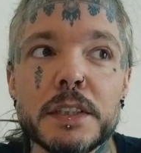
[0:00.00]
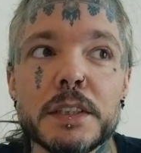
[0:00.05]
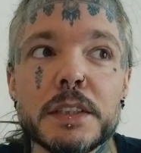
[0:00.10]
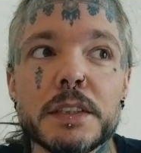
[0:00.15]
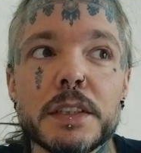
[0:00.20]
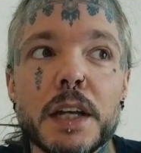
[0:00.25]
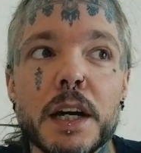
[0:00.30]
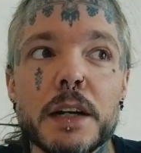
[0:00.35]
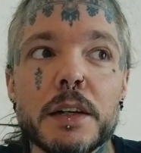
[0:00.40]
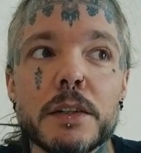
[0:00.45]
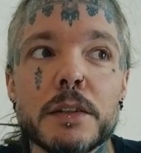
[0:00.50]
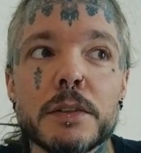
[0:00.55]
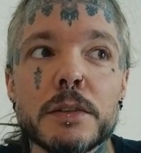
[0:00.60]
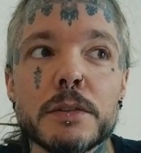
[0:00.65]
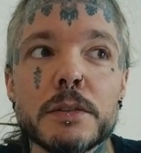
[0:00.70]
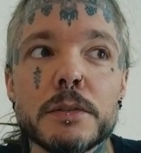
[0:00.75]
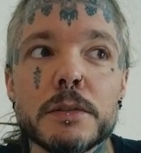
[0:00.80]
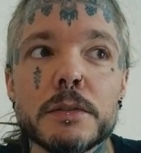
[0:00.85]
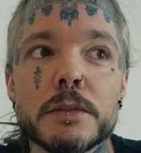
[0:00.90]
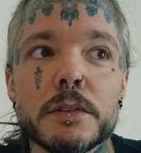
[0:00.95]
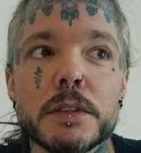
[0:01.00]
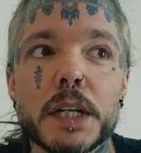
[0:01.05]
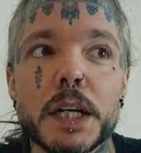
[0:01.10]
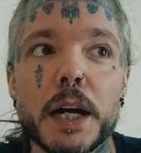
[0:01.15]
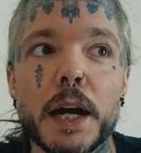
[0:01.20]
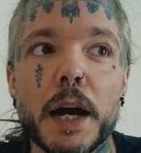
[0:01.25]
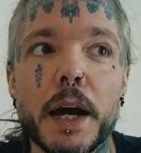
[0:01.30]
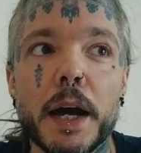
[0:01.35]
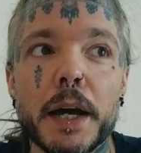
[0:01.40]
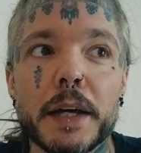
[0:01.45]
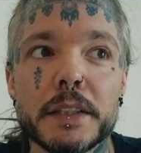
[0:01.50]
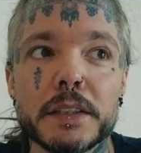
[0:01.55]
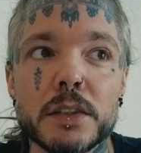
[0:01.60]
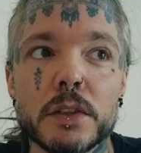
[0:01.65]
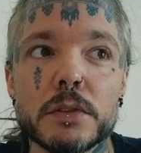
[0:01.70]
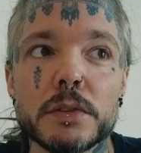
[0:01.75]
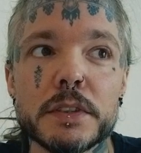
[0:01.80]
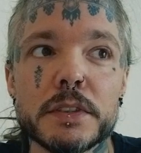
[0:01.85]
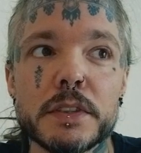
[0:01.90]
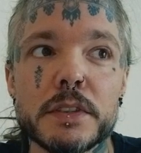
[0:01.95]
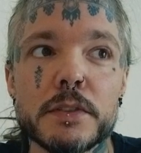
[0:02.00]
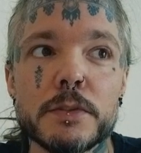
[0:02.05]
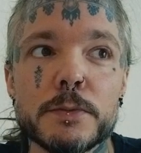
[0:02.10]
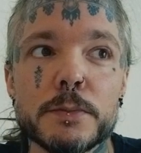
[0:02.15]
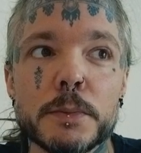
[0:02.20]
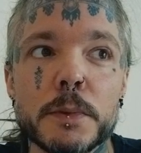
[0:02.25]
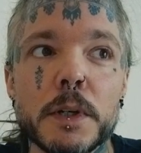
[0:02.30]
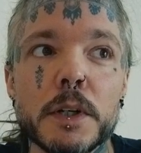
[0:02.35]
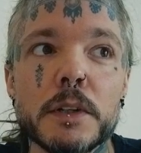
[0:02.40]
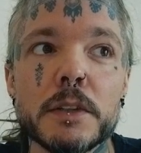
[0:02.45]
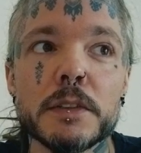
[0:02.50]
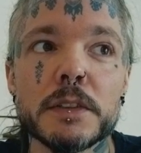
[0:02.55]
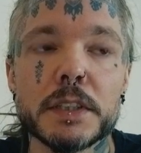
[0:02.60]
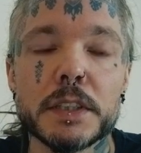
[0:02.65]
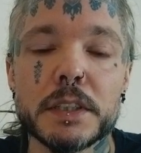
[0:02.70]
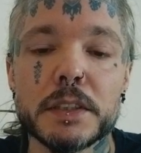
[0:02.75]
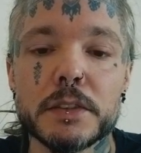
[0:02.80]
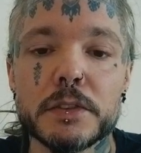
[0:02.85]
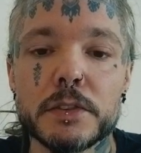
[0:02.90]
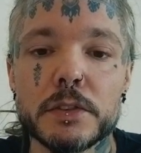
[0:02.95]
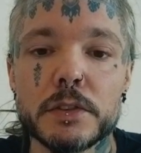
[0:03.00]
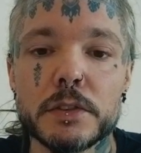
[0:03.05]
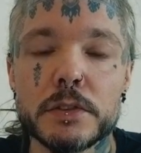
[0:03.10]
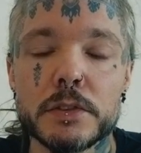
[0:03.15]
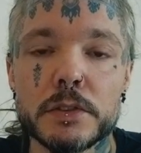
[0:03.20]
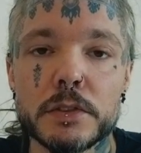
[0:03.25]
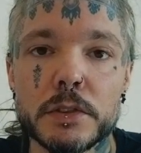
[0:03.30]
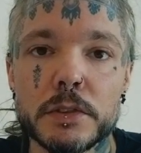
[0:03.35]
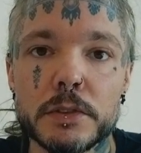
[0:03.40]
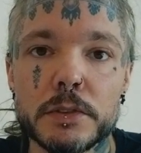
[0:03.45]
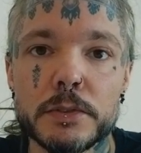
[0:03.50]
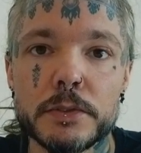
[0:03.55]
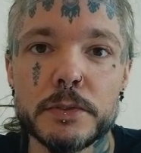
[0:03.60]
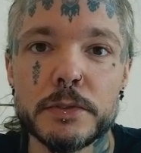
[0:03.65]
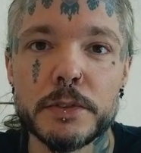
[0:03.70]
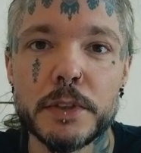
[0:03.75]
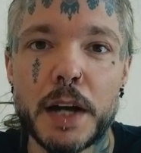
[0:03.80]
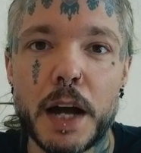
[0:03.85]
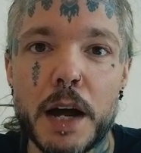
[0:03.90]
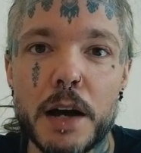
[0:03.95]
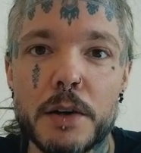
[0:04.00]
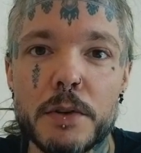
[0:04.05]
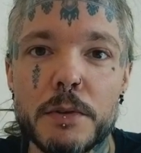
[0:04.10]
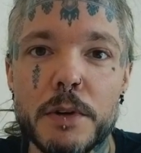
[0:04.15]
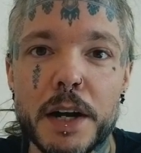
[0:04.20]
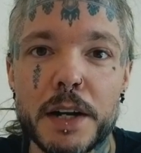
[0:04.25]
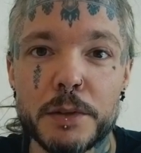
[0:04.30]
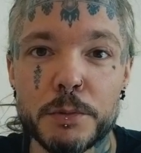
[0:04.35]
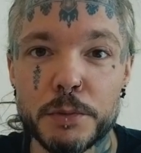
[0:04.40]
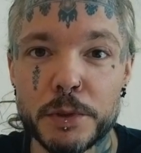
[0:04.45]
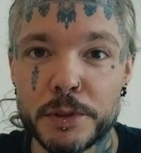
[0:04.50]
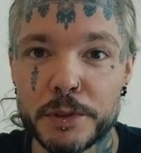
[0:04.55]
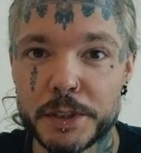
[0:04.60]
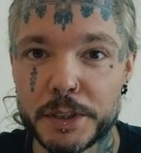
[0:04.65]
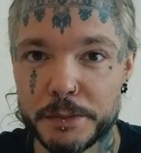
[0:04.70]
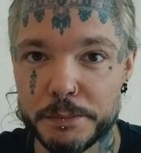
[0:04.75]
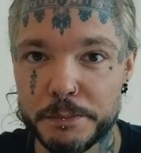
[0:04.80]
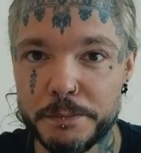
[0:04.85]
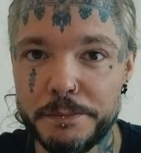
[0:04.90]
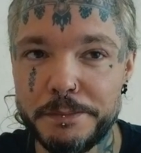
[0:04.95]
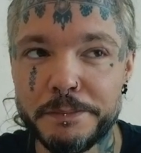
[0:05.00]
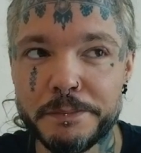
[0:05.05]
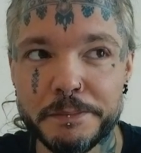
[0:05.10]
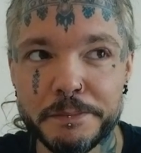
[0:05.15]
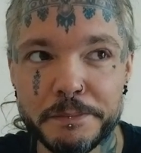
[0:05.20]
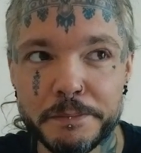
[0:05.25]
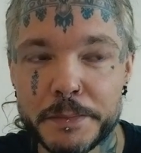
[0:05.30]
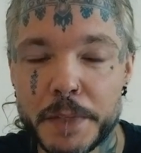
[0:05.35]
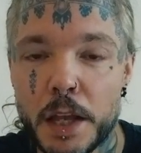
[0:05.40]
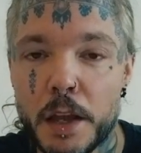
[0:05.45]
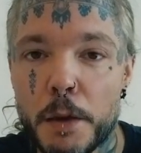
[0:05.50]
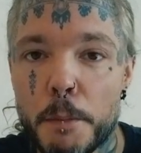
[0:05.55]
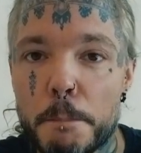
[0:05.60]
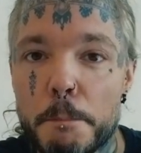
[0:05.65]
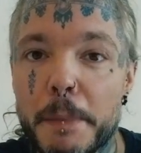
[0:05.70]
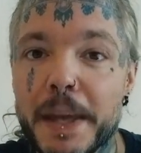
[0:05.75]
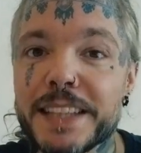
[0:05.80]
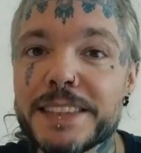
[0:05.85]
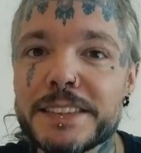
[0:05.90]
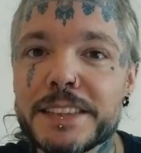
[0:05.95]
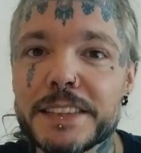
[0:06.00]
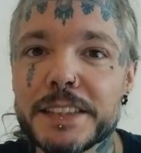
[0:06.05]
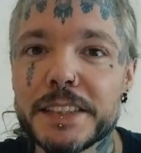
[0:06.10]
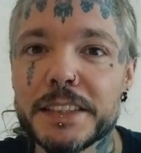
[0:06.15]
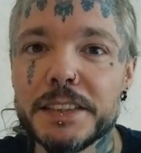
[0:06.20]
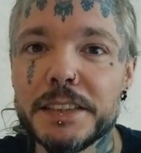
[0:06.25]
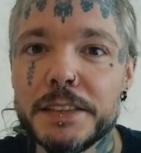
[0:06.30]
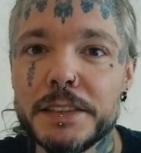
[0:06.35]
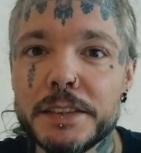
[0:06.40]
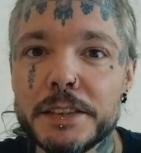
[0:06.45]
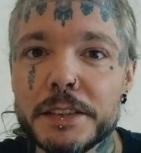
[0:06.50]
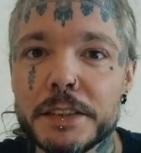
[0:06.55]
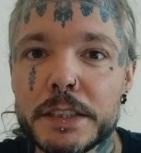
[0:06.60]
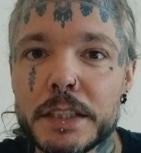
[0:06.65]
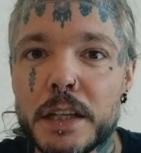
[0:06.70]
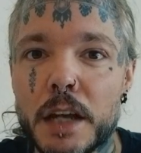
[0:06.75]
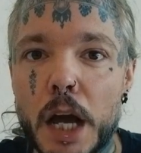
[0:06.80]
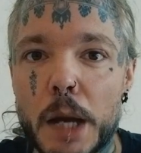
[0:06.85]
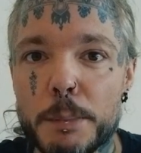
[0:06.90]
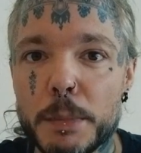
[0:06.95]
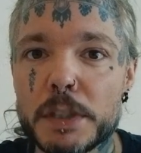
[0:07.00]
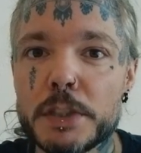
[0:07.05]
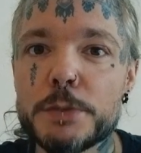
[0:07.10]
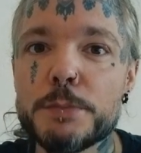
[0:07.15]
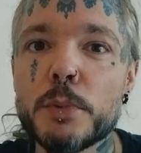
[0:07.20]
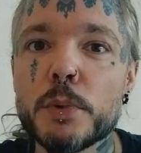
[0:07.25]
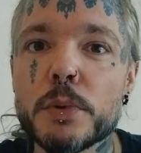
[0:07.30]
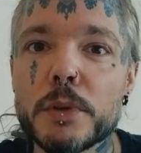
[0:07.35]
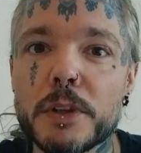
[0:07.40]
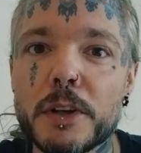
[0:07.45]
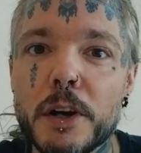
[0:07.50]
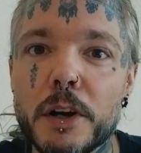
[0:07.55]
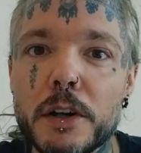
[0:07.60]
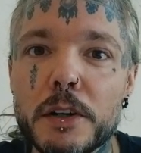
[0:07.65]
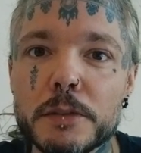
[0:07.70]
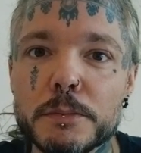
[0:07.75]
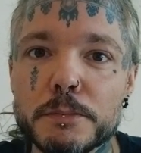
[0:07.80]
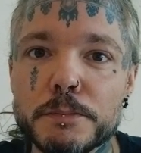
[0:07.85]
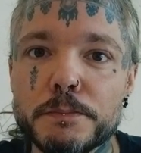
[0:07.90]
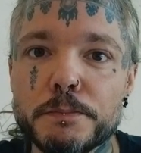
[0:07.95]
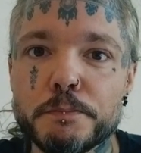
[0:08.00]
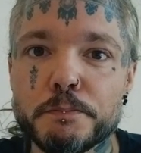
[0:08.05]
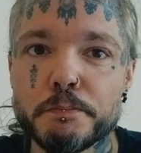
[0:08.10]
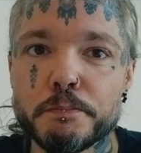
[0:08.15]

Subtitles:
Now I notice as well, in terms of how I work mentally, I'm much more calm.